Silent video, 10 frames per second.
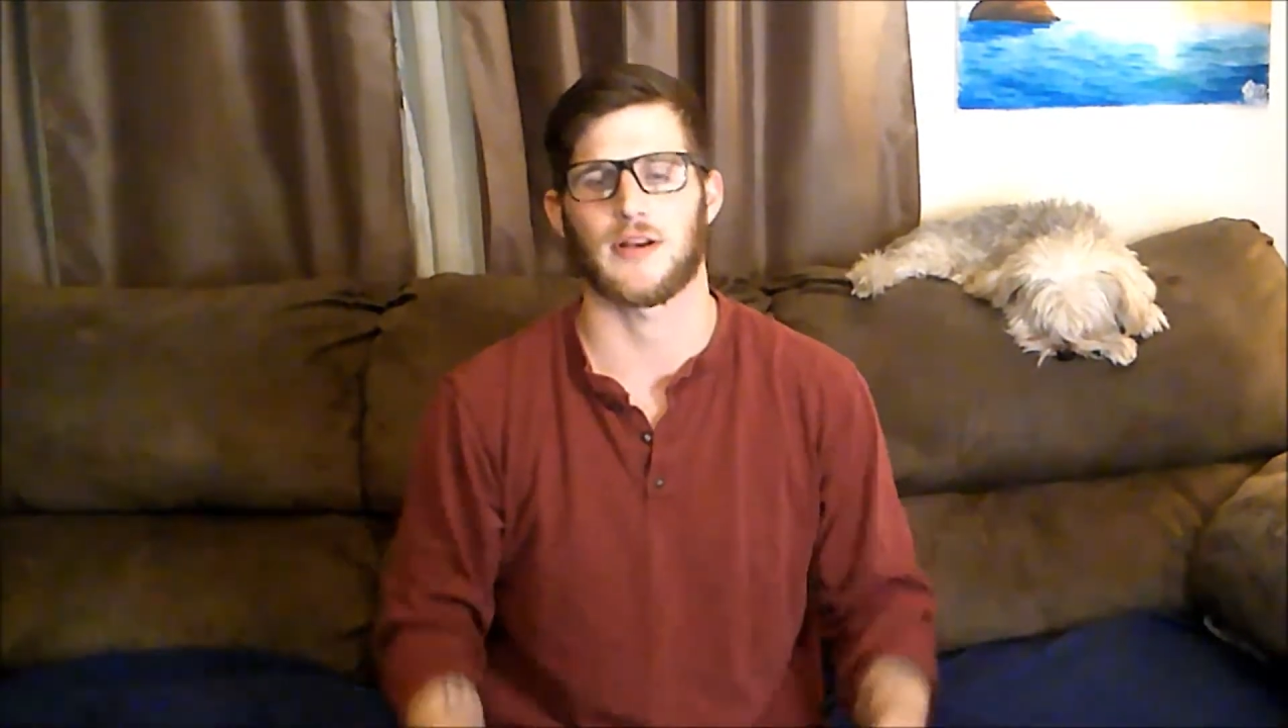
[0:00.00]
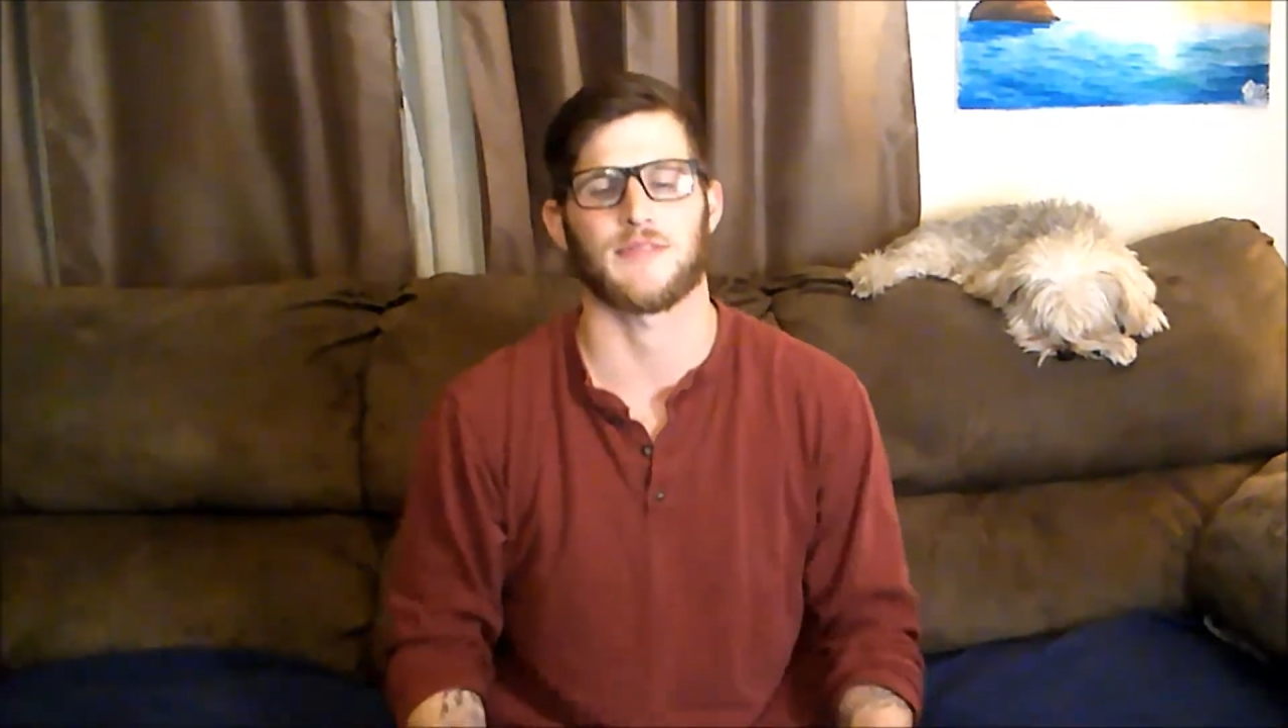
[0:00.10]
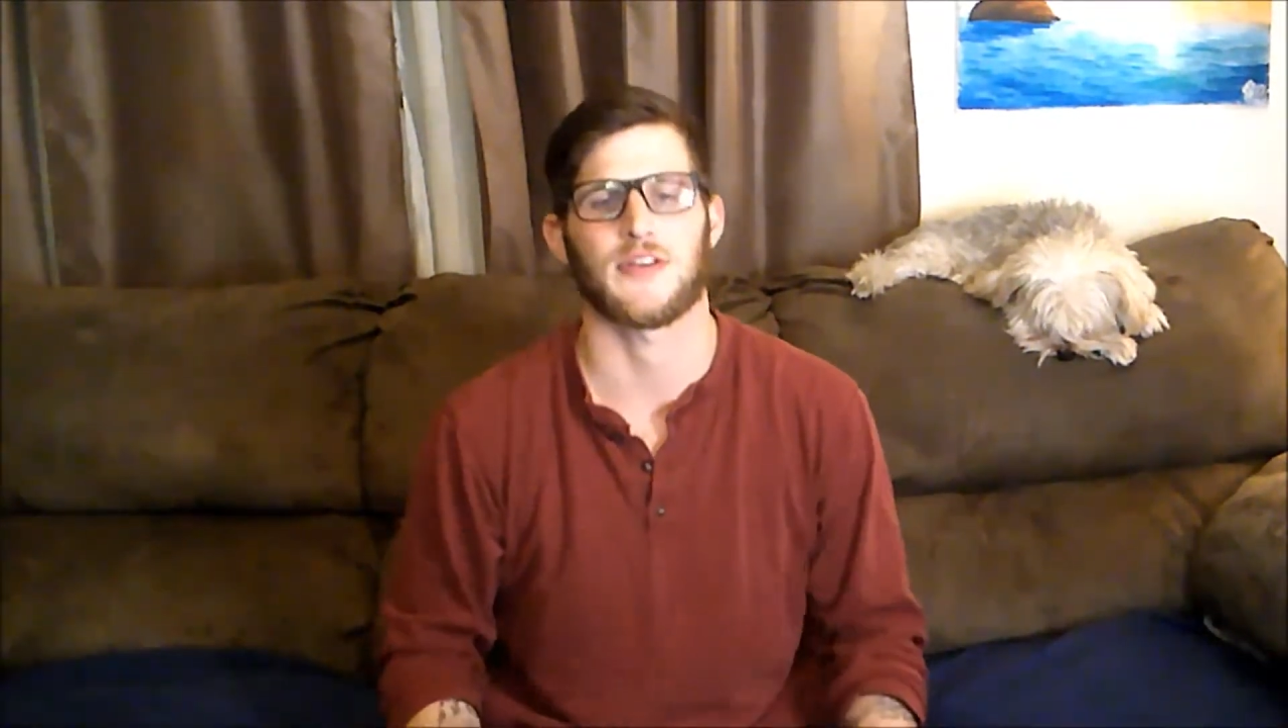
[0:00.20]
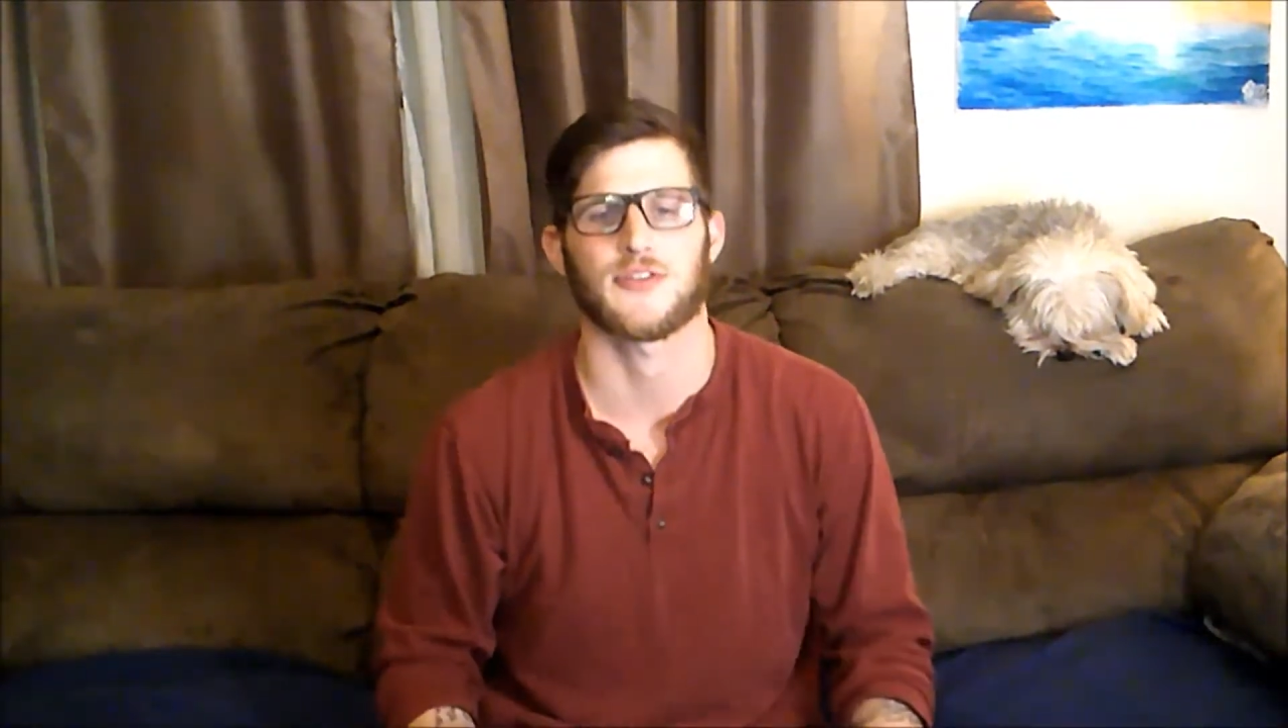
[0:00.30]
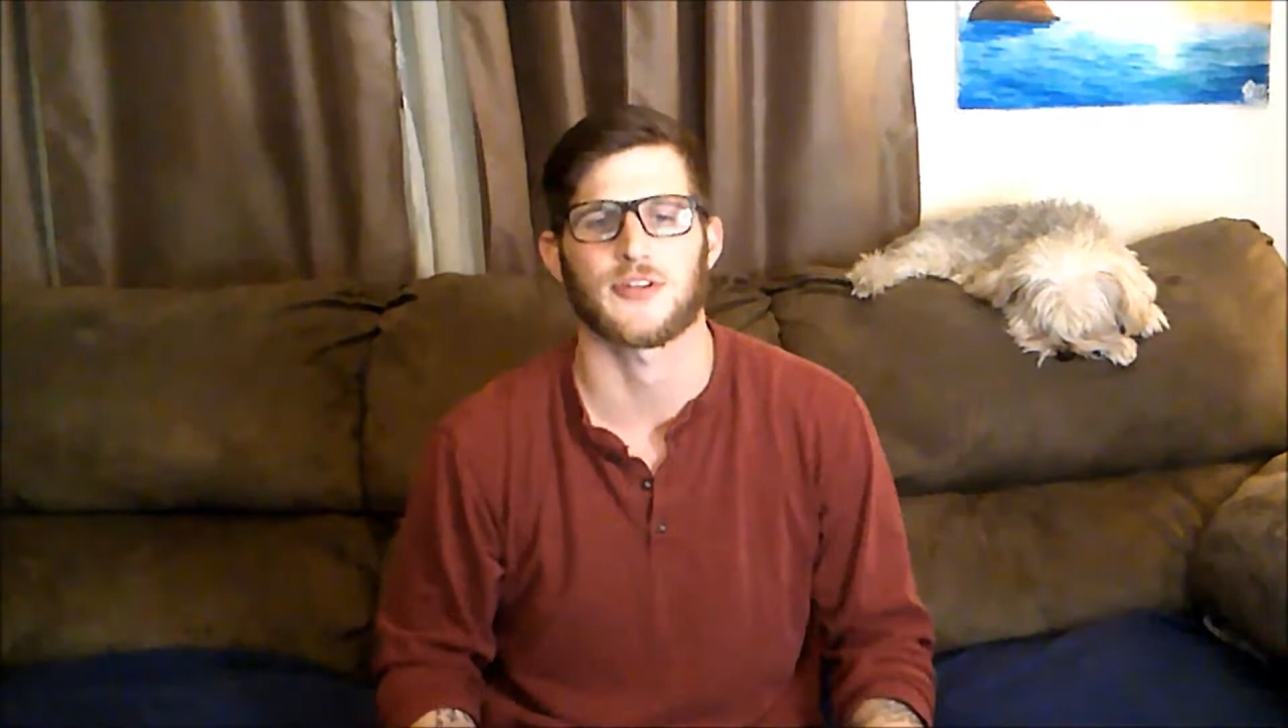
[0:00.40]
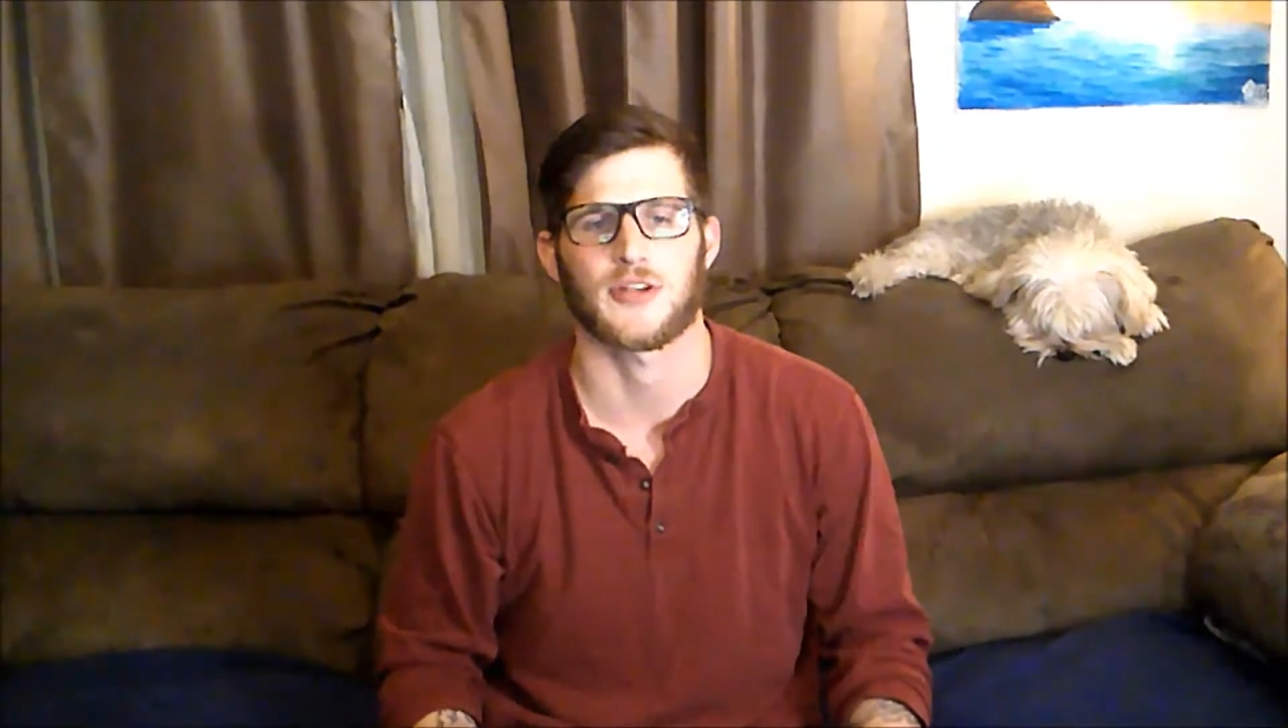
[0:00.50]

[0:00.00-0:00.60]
adventure,